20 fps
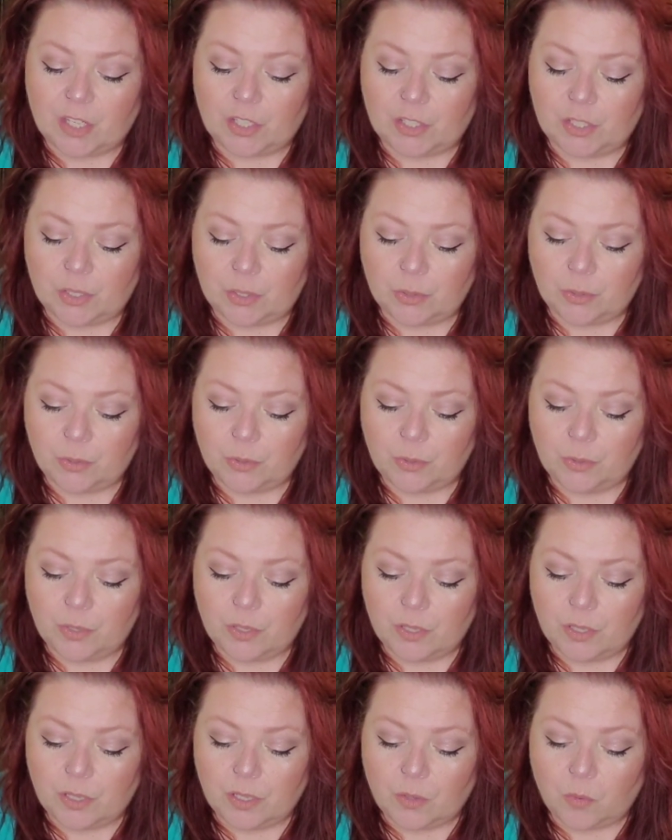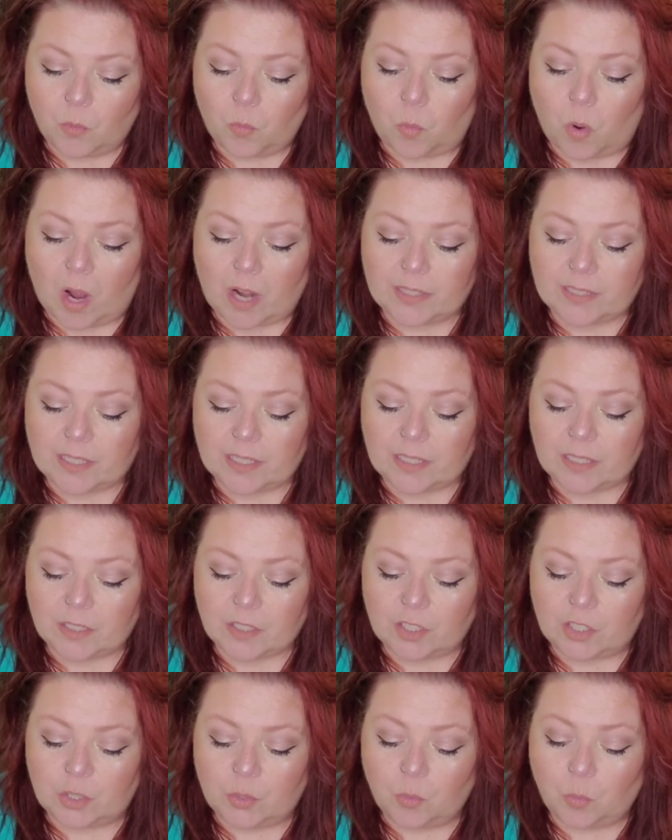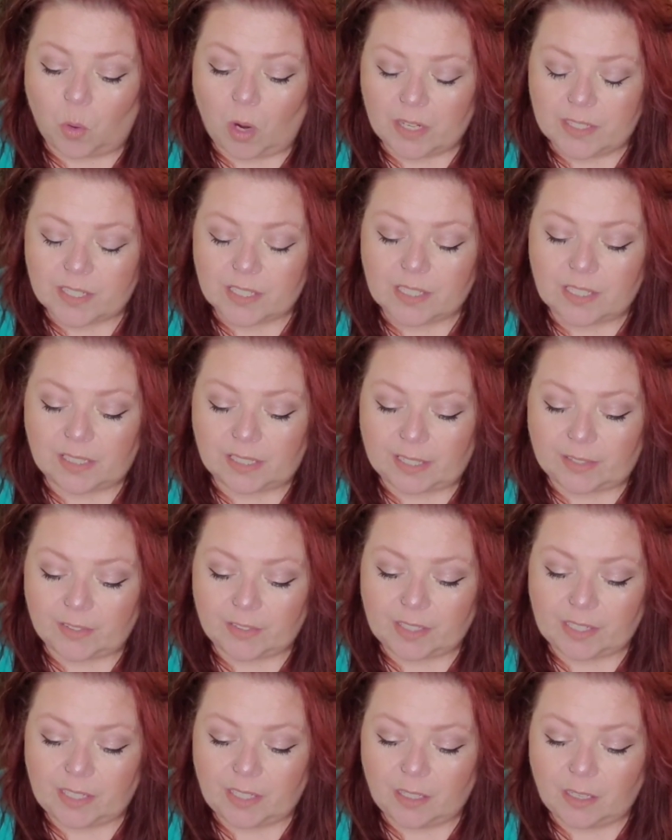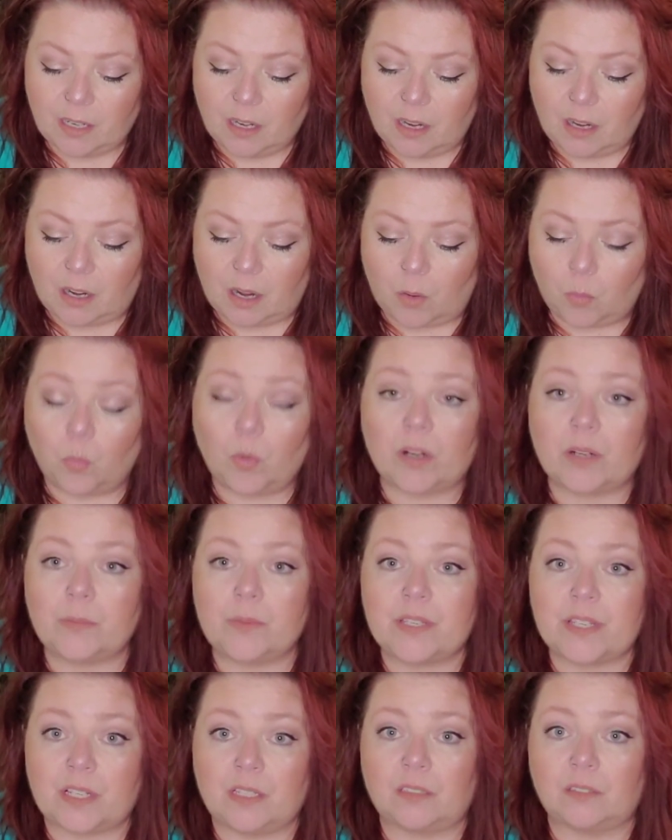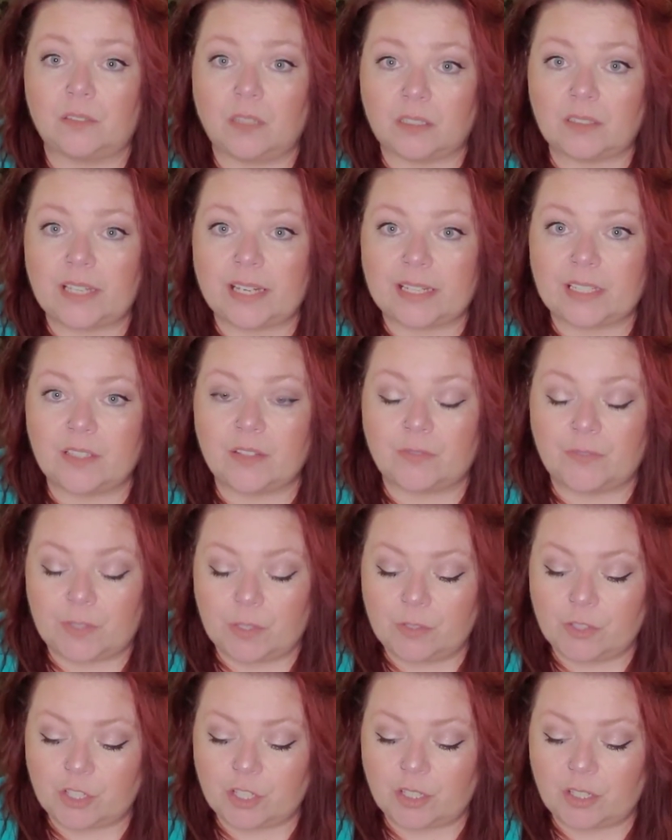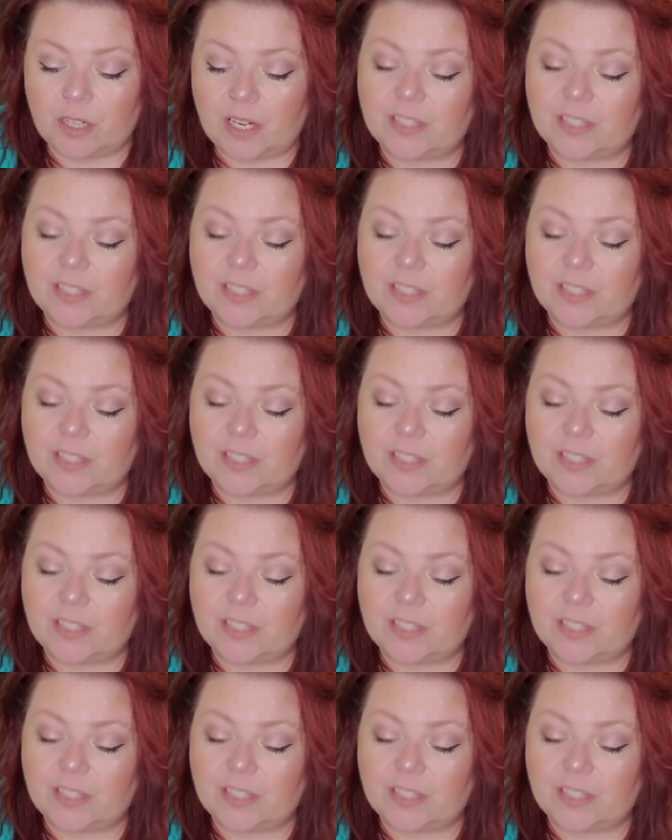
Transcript: you wanted clarity on what it was going to look like in the future,